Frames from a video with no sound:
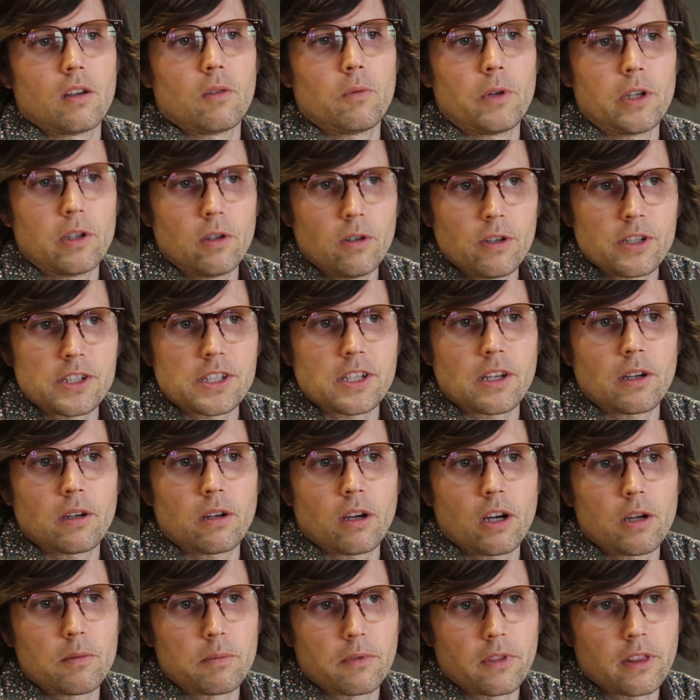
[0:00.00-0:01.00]
We also
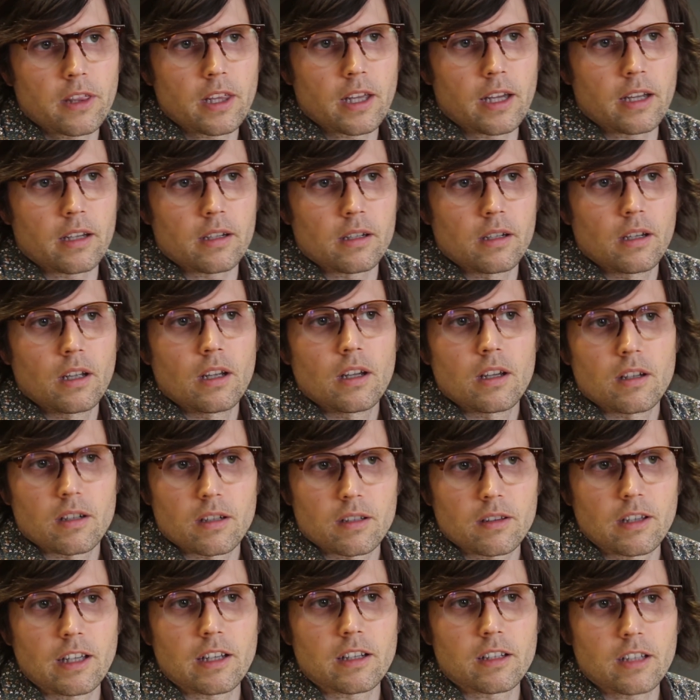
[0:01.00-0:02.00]
hope that
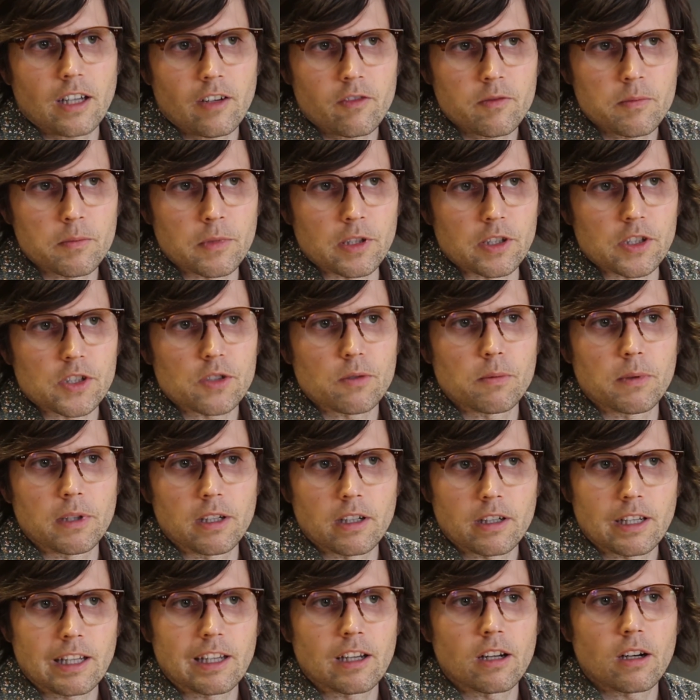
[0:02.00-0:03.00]
governments will be
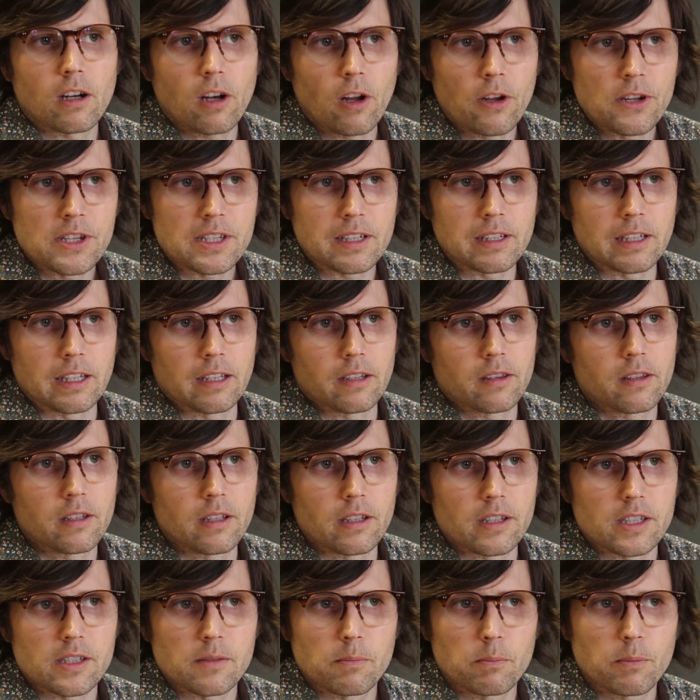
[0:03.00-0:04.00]
looking closely at
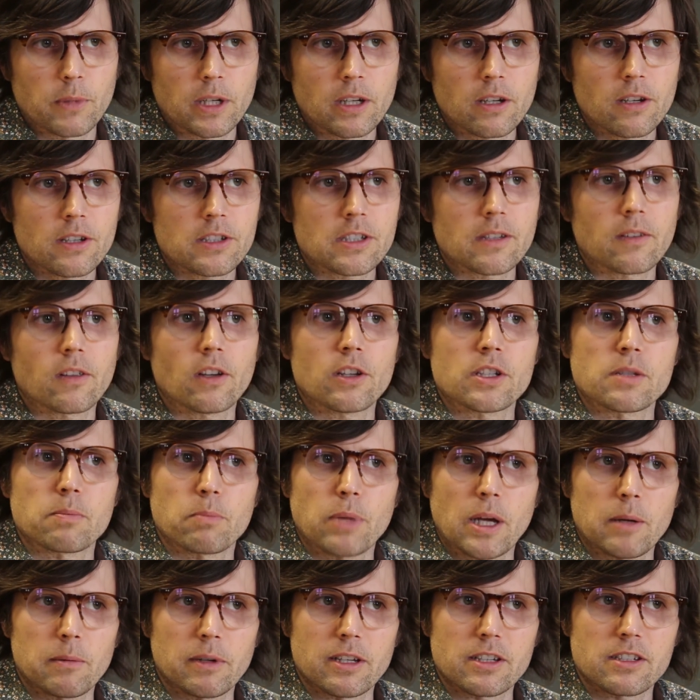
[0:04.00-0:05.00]
this because of those
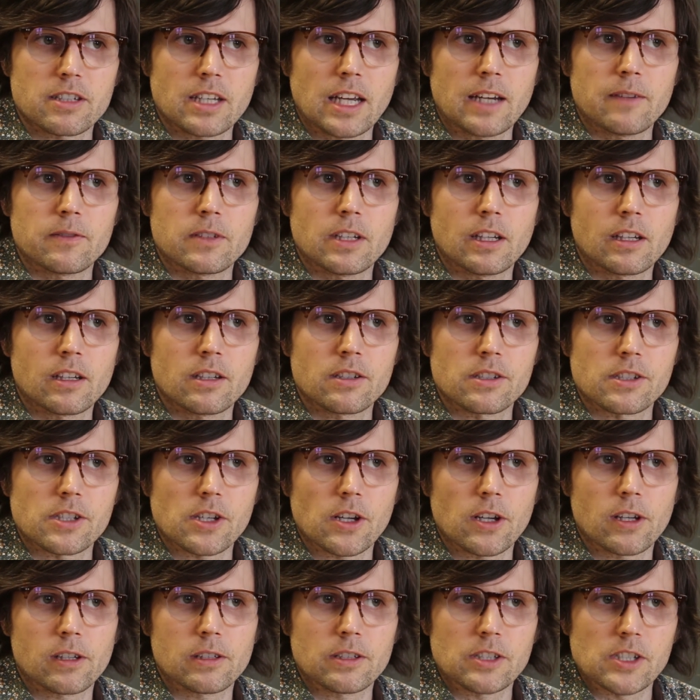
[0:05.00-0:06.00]
public safety
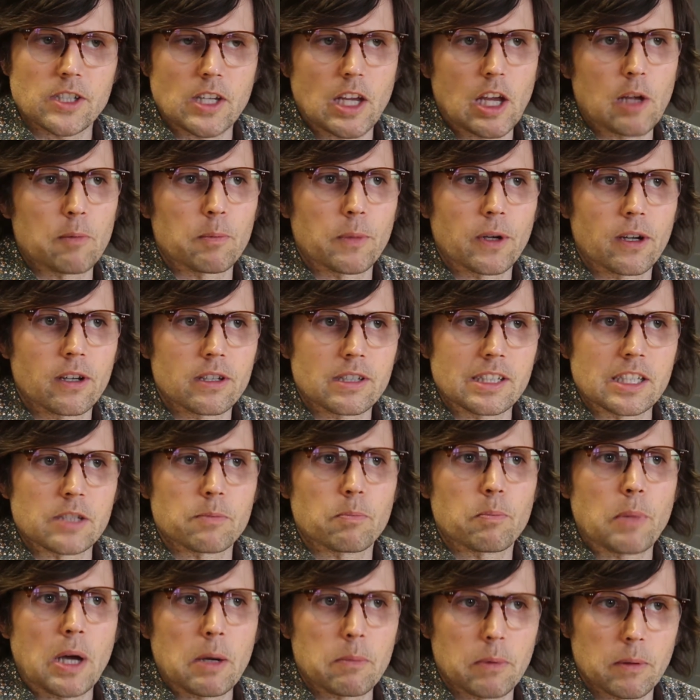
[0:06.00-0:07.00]
concerns and because of
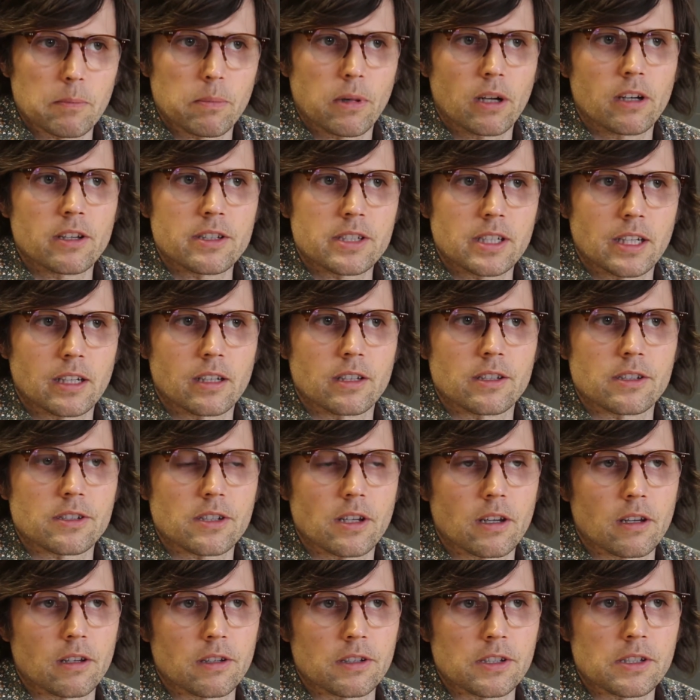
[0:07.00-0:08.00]
these public policy
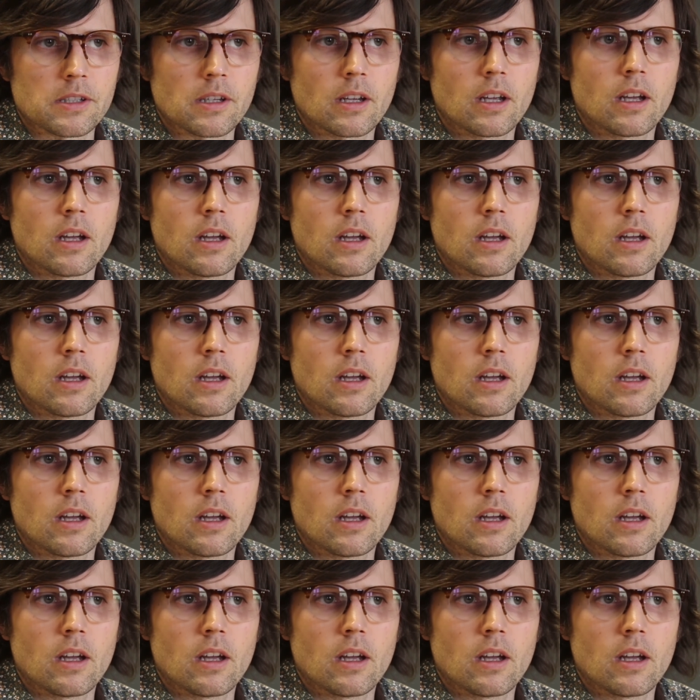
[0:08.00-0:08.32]
concerns,